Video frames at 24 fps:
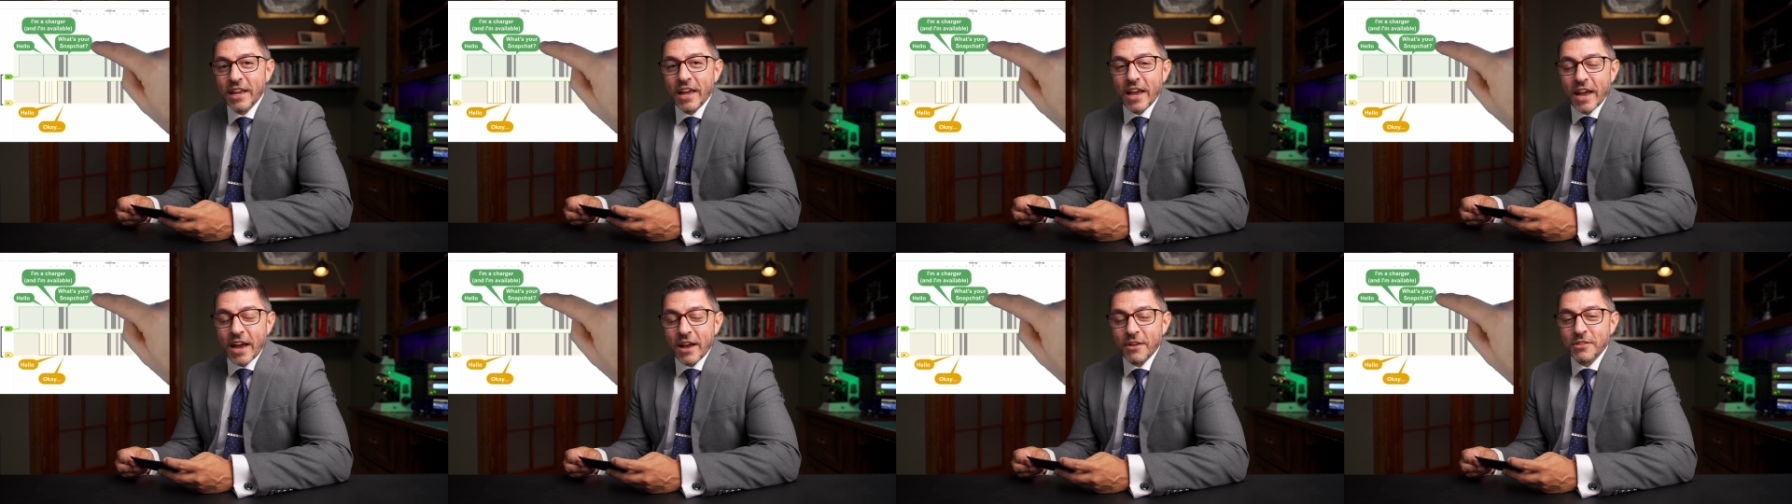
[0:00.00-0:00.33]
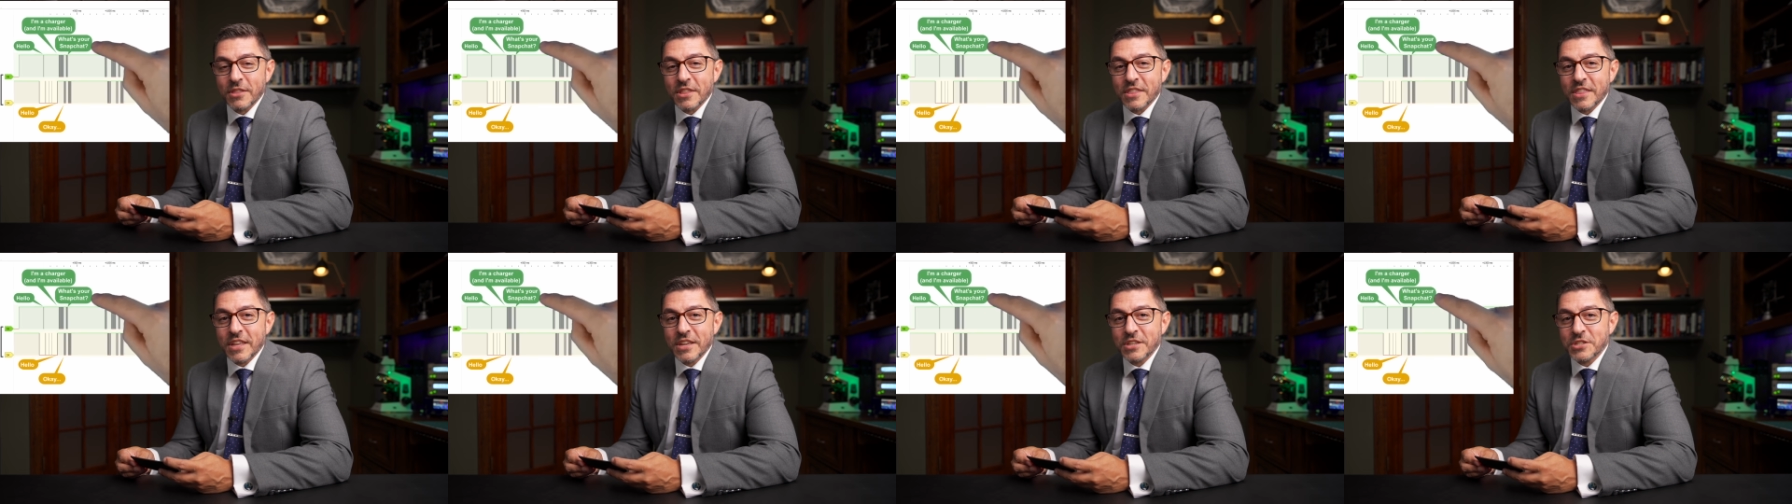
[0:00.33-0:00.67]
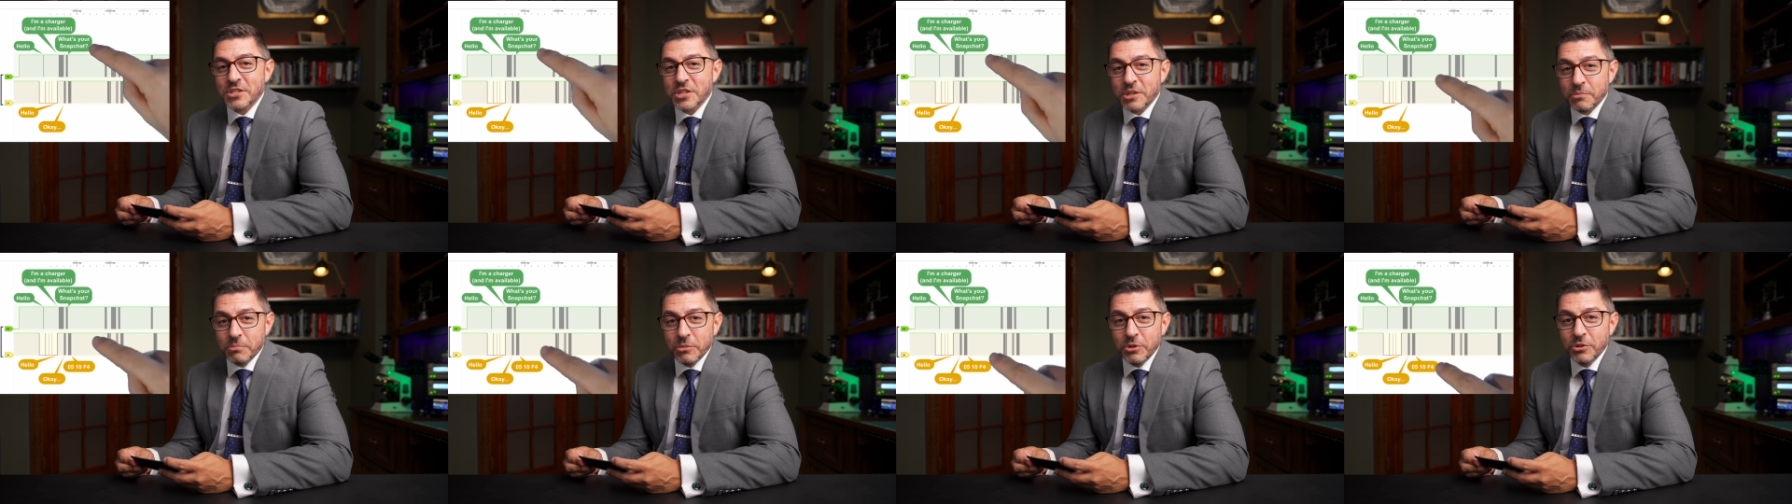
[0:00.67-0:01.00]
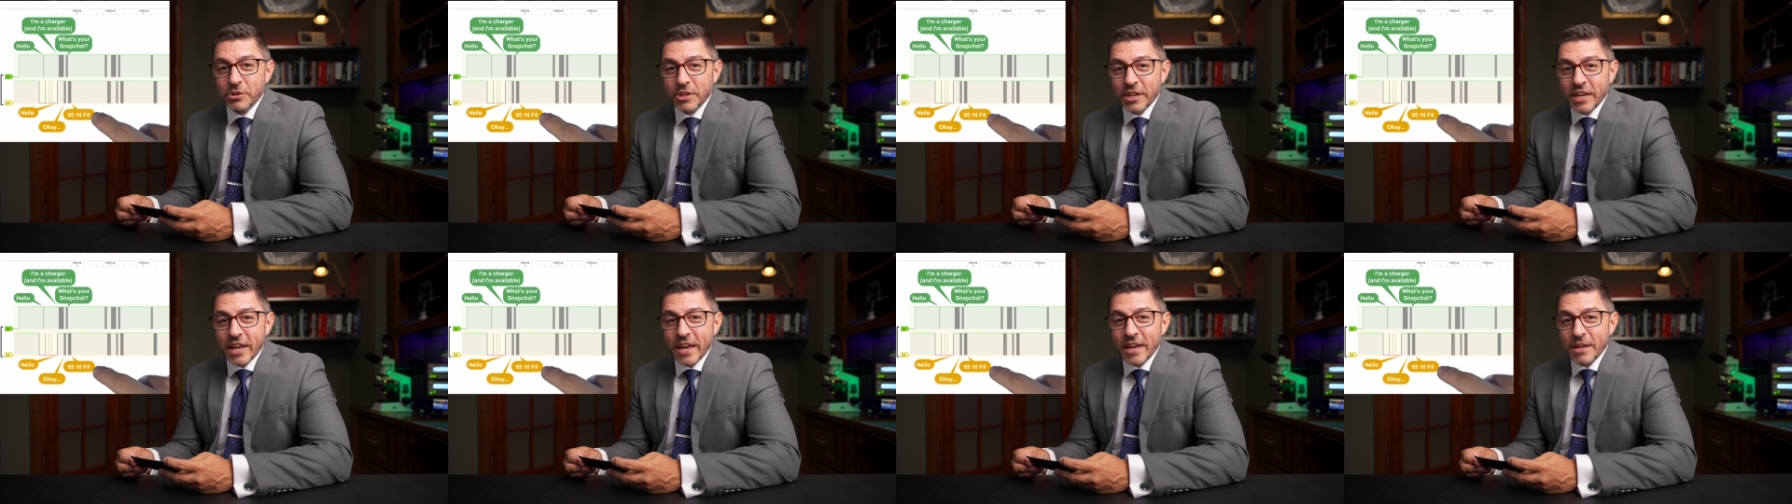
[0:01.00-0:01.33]
how the things
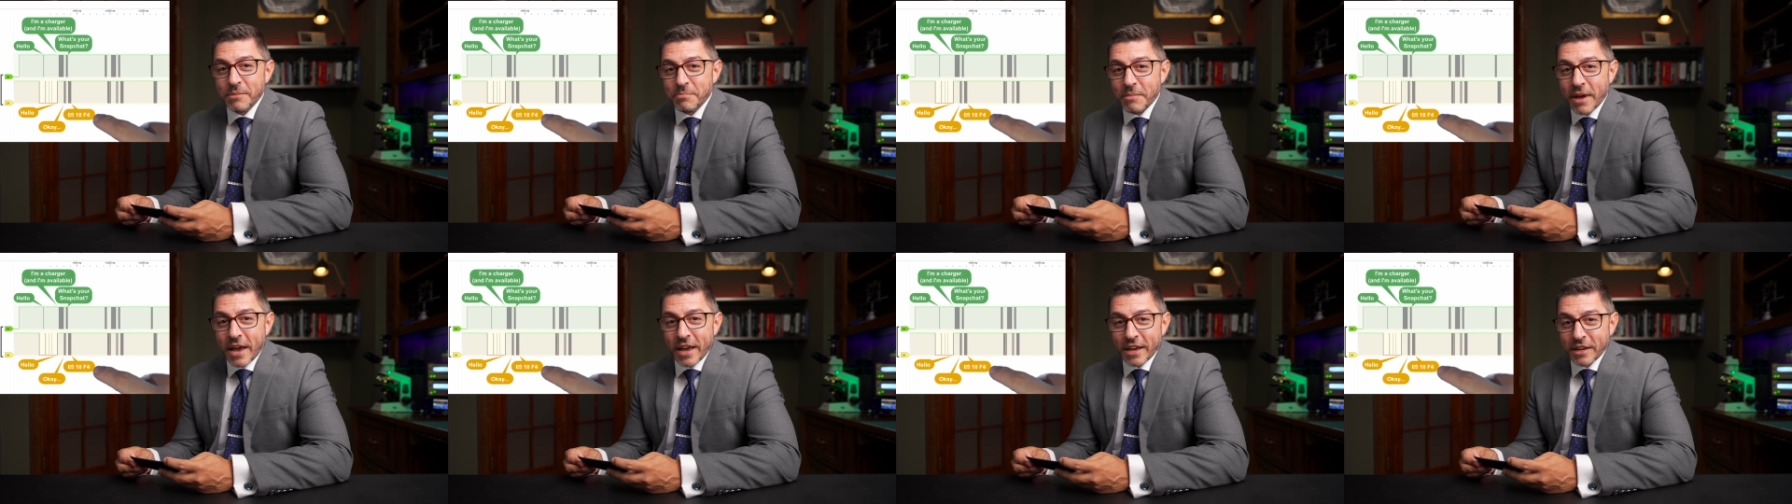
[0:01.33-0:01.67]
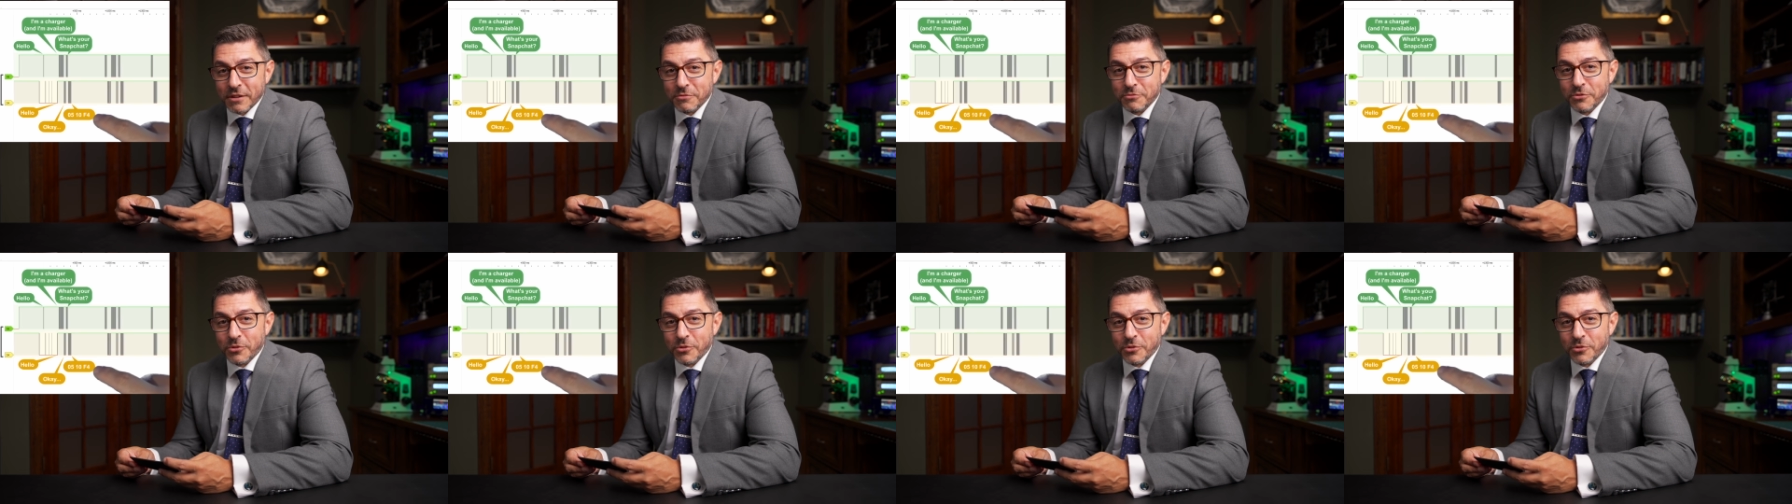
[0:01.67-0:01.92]
communicate back and